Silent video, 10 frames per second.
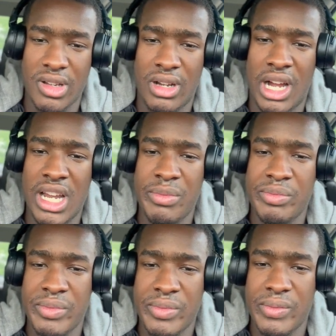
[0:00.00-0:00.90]
All right.
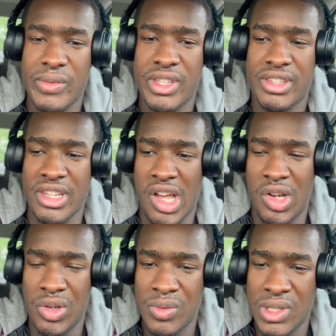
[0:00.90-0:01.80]

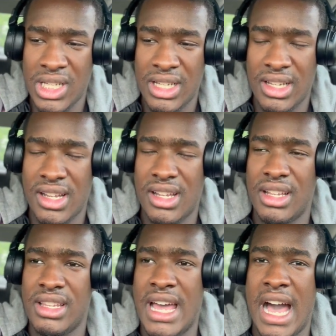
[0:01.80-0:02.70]
So
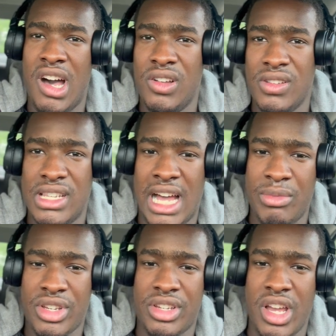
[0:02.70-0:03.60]
now I'm
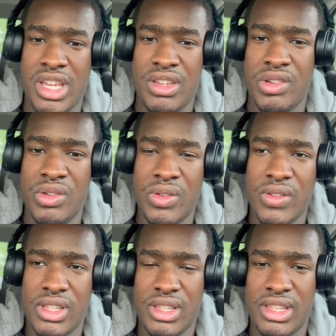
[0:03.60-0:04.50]
going to show you
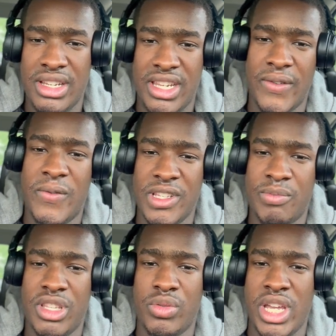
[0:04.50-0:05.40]
the difference
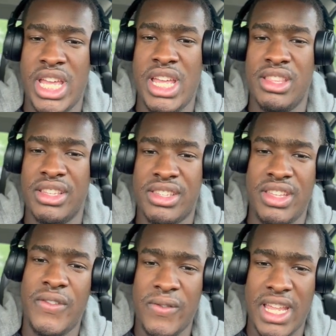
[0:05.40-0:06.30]
between the
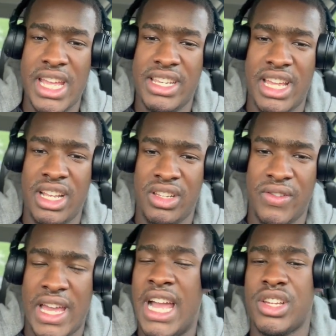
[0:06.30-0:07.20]
stiff leg
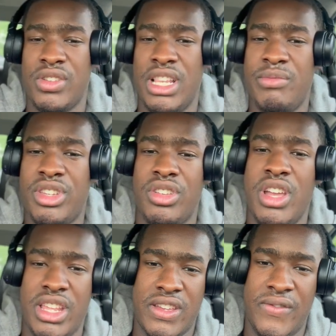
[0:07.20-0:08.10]
deadlift. Actually, let me show
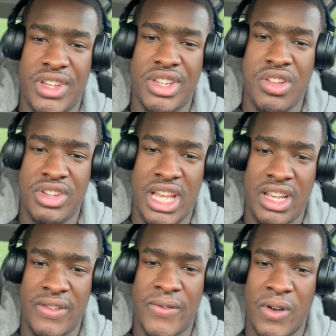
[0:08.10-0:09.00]
you the conventional
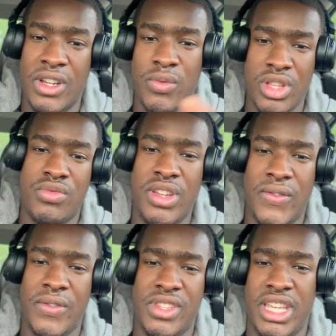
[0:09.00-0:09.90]
deadlift first with
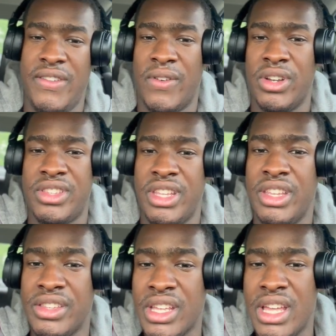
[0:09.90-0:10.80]
315
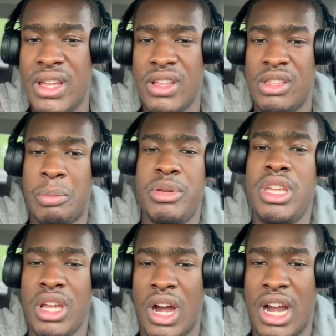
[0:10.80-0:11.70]
versus the
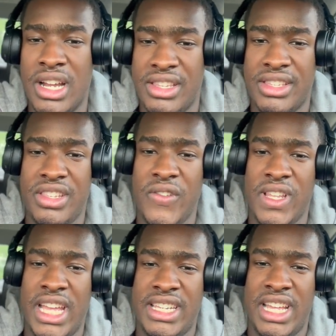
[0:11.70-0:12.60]
PR. The stiff
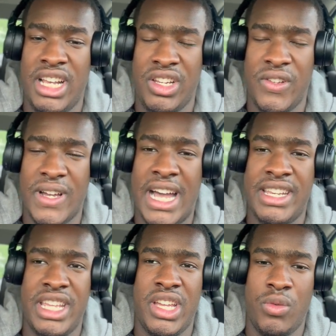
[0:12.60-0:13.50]
leg deadlift I
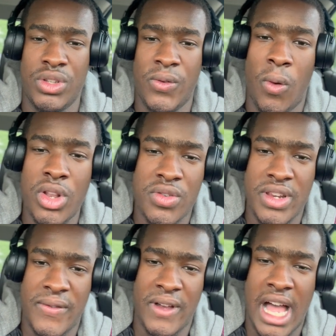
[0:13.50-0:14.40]
did was
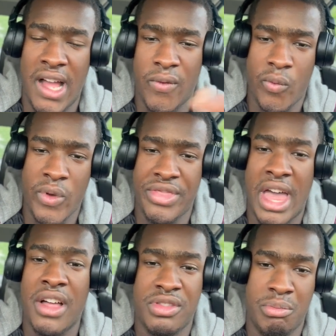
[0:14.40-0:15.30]
425
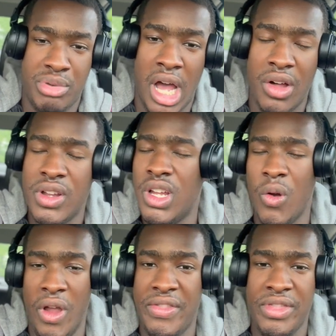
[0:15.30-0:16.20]
without the belt,
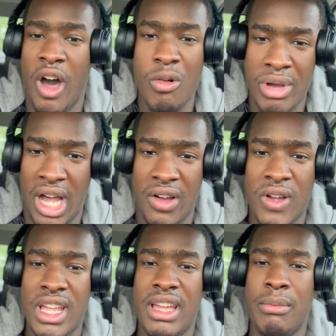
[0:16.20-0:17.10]
with no belt,
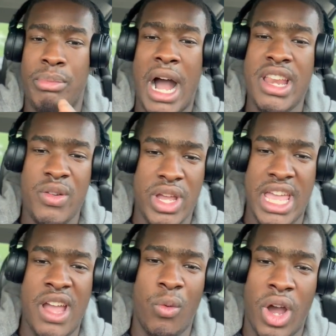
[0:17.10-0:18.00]
body
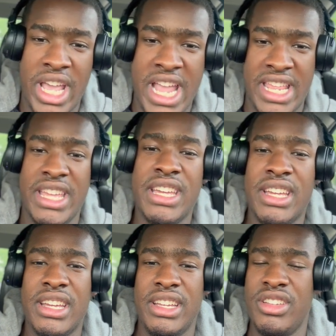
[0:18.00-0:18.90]
weight at 180.
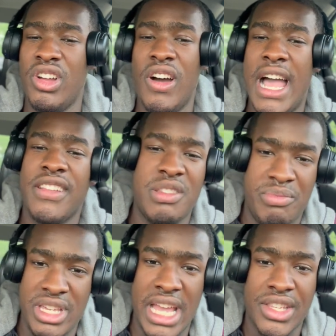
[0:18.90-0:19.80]
You don't have to
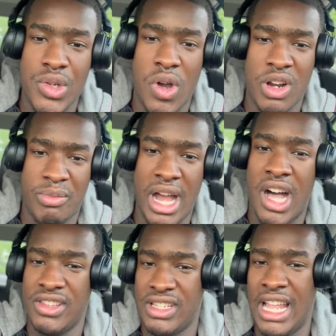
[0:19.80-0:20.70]
be at 200 pounds.